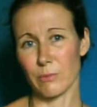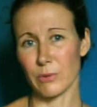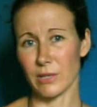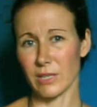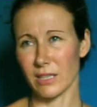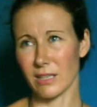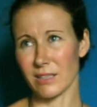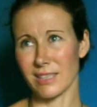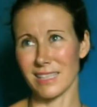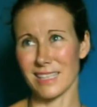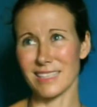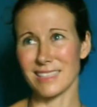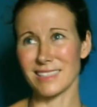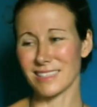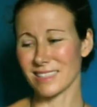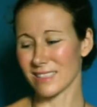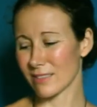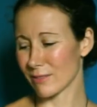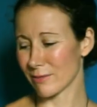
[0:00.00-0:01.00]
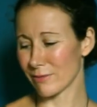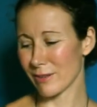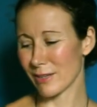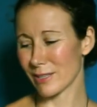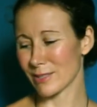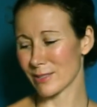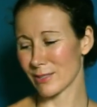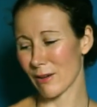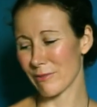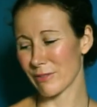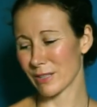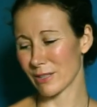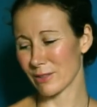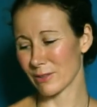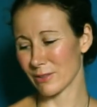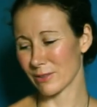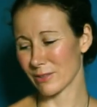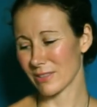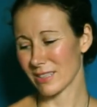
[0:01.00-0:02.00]
bring an Eastern
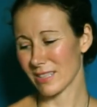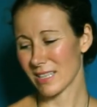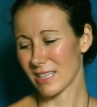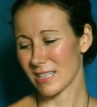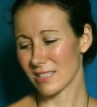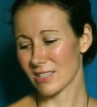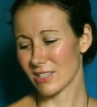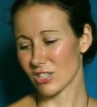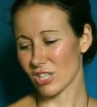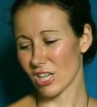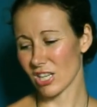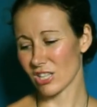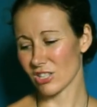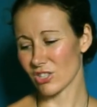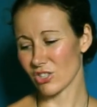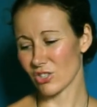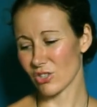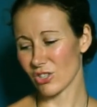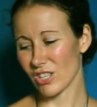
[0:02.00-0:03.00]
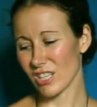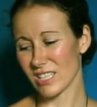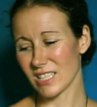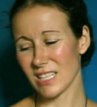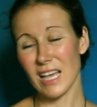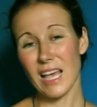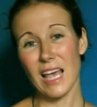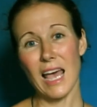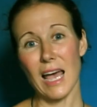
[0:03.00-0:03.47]
philosophical stance to it.